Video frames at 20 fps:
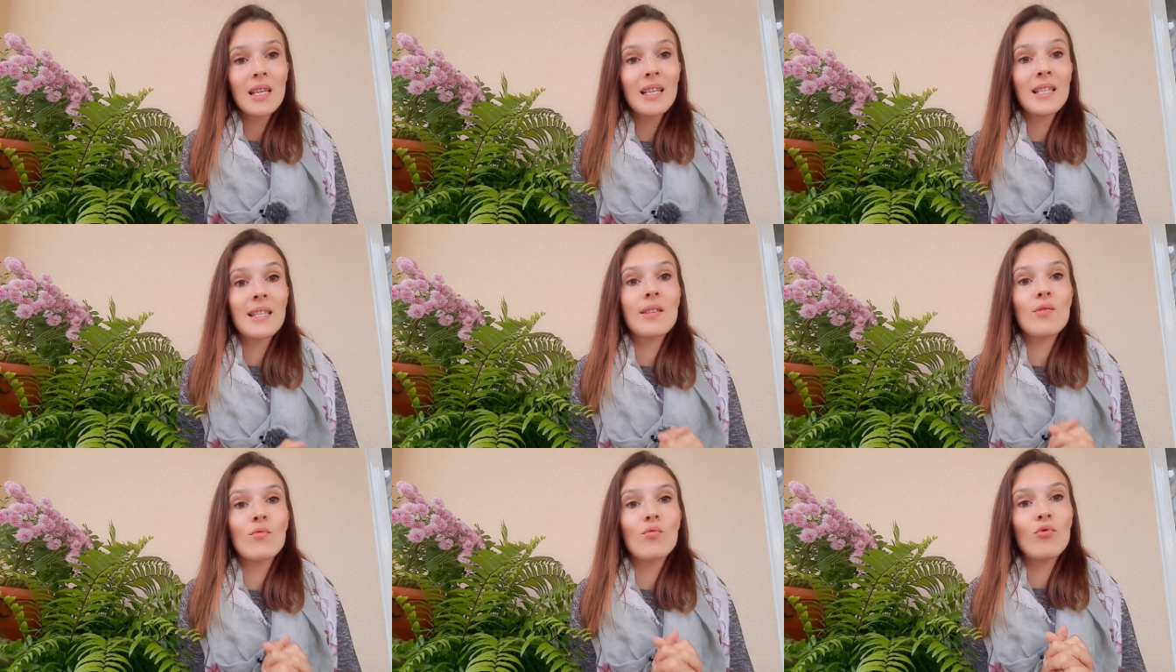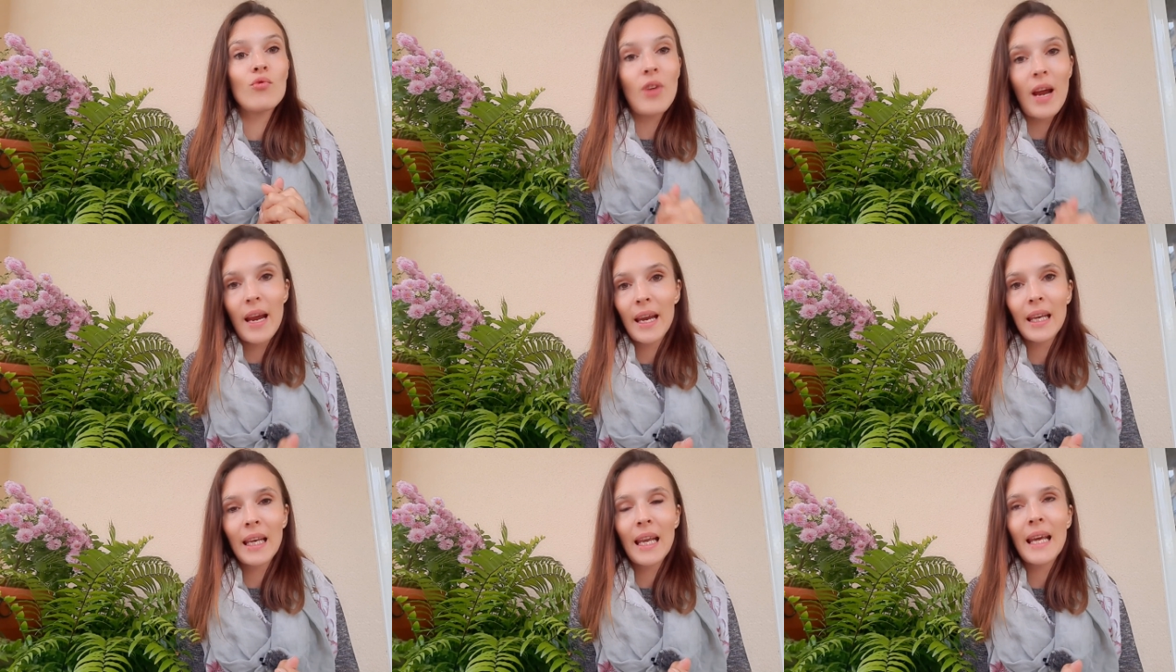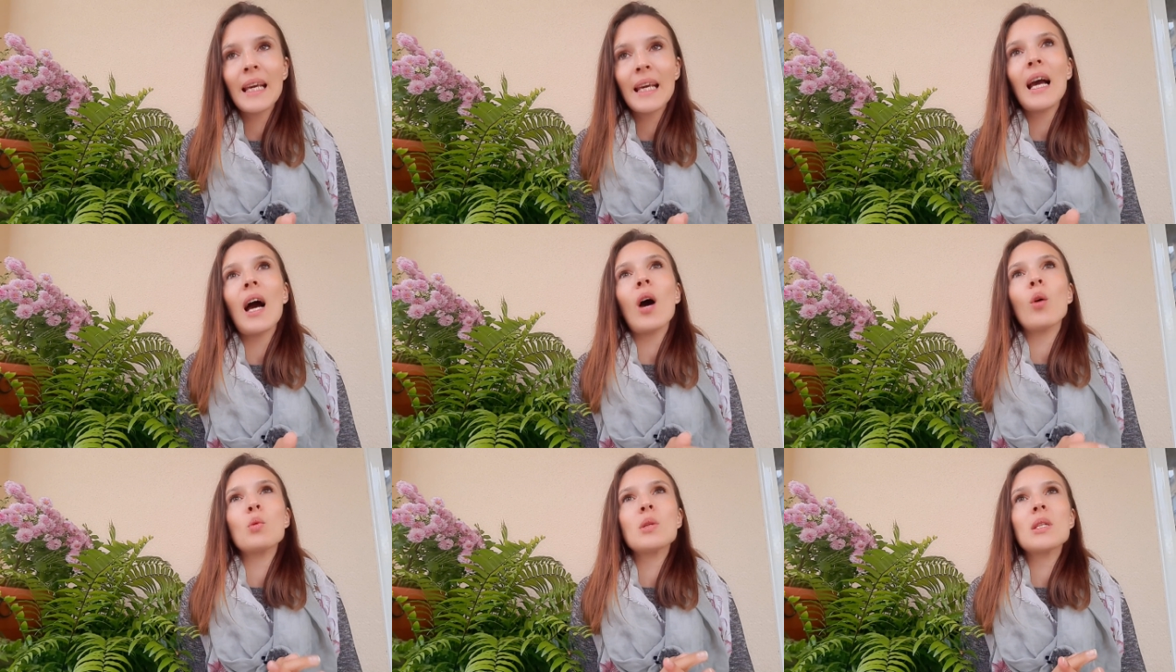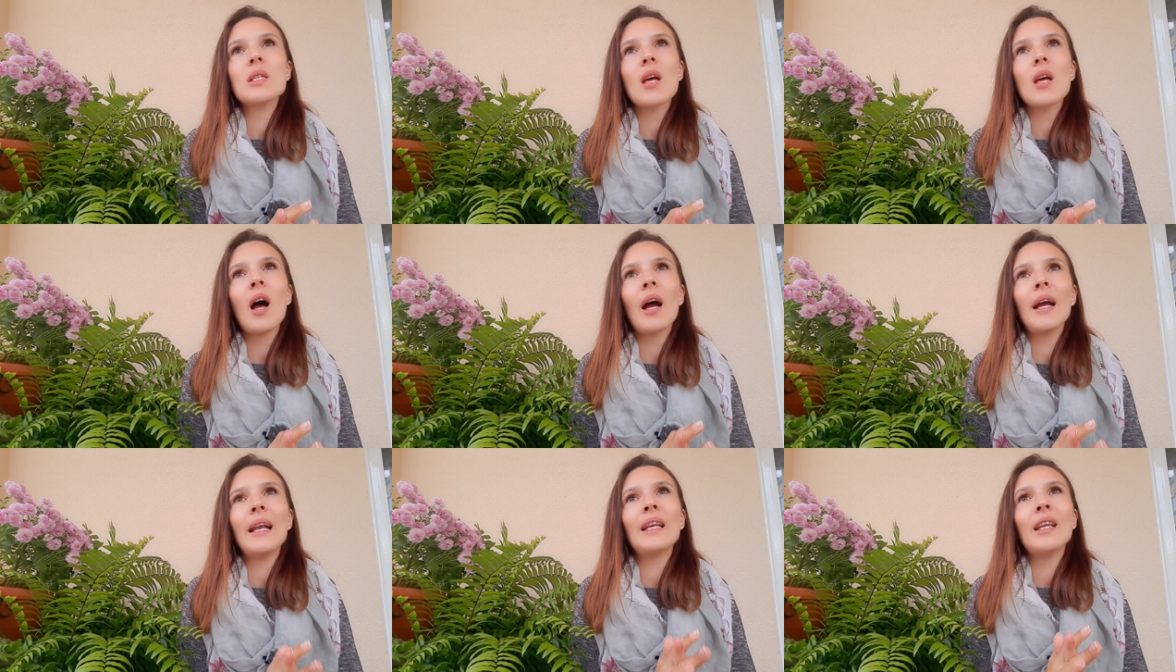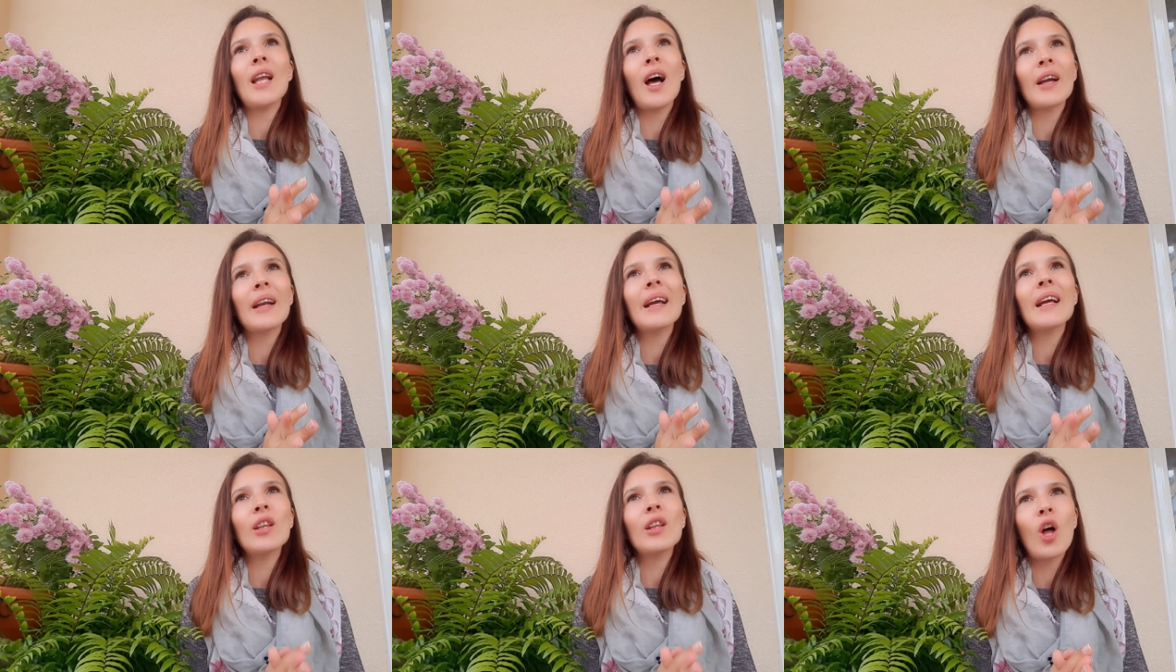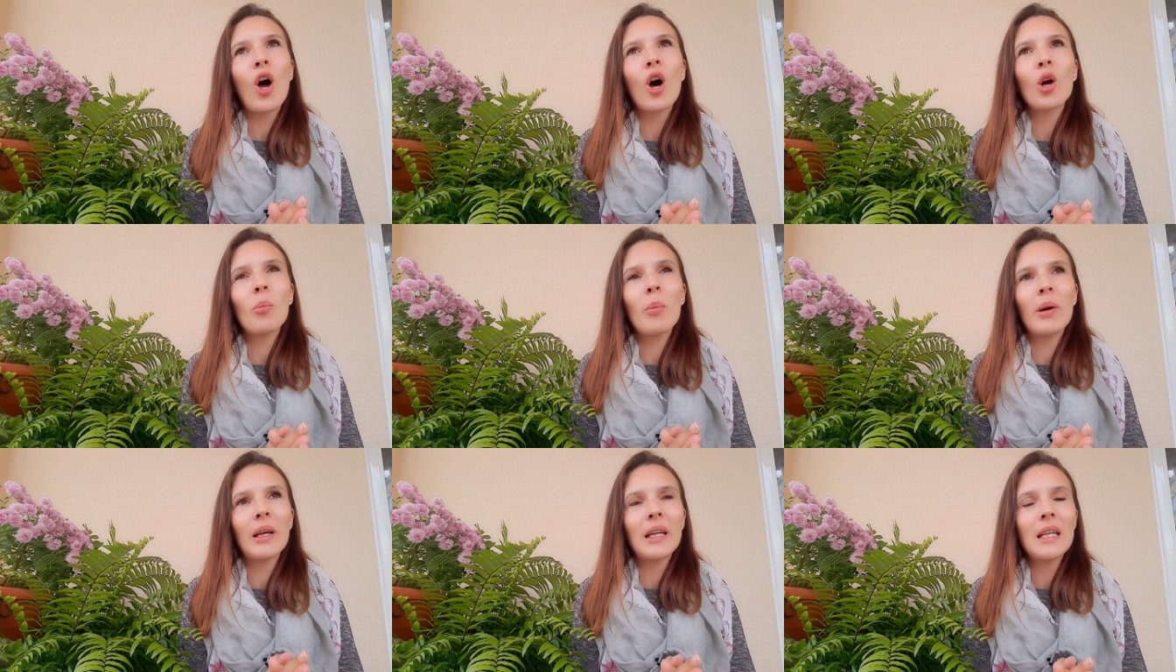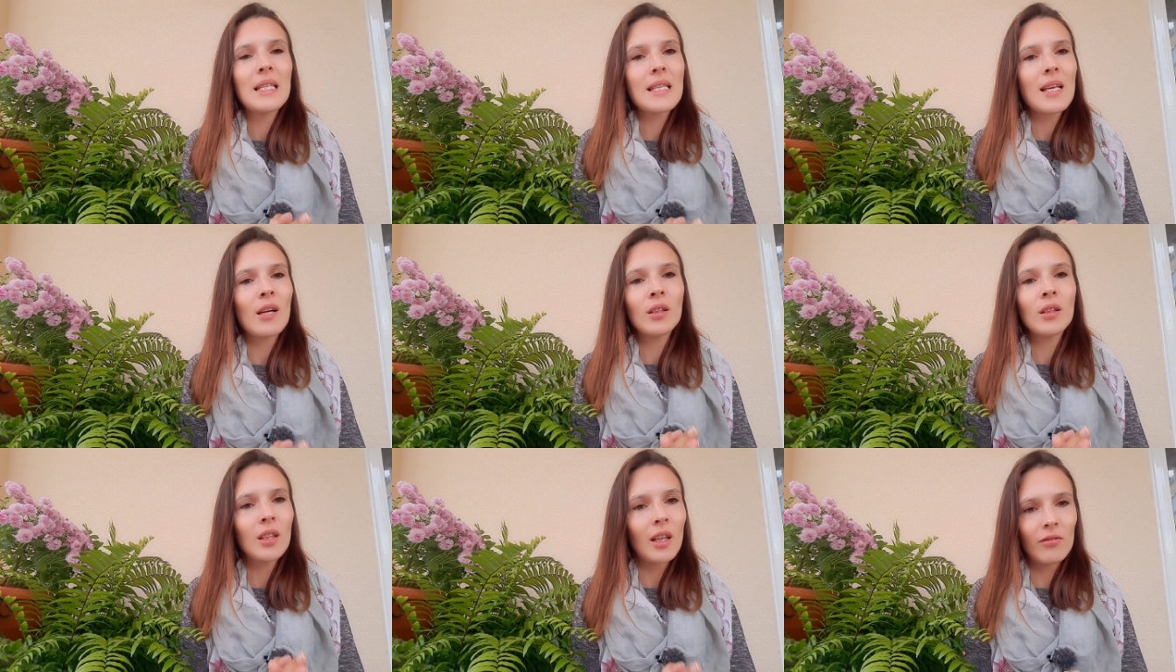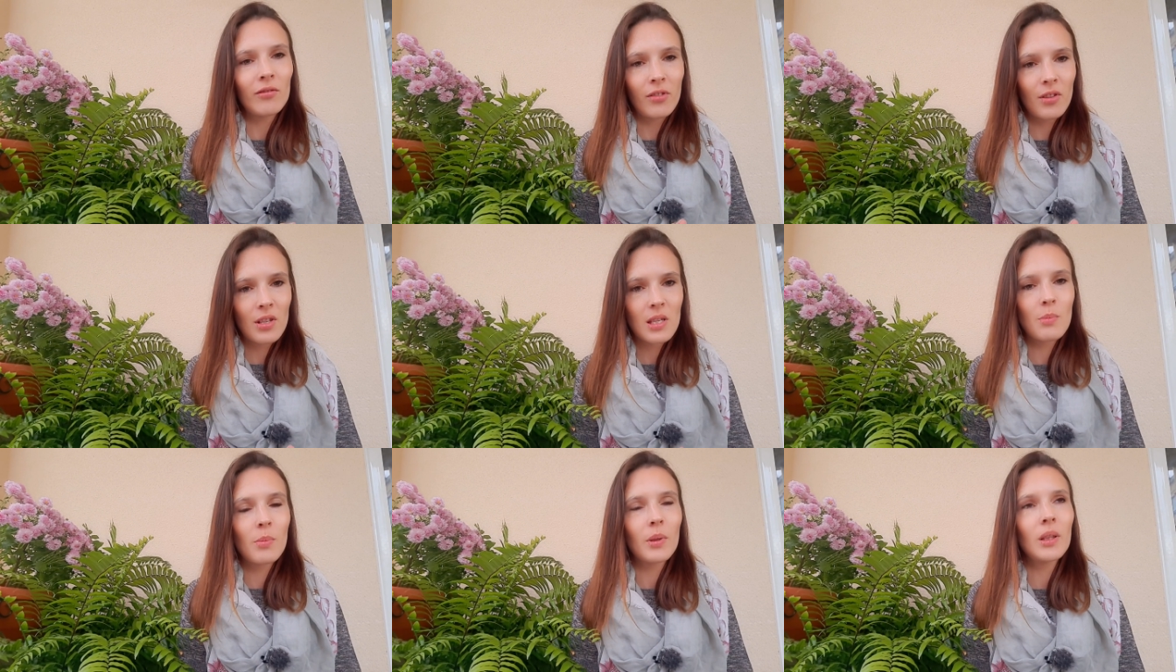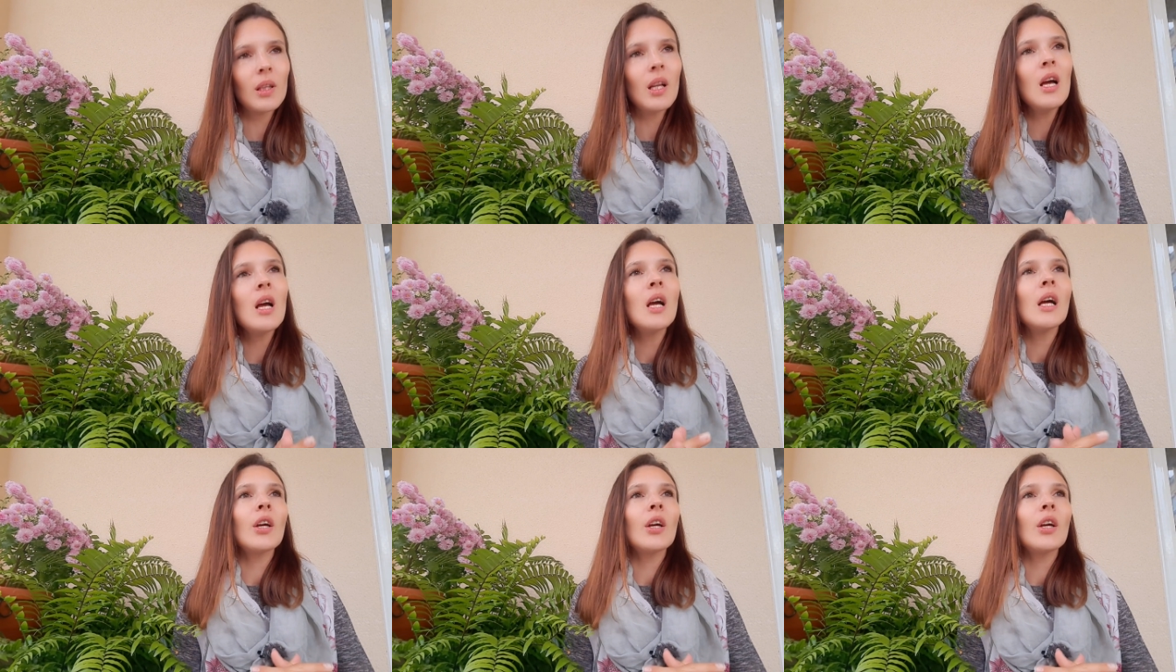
It's raining outside, not a lot, but it's uncomfortable.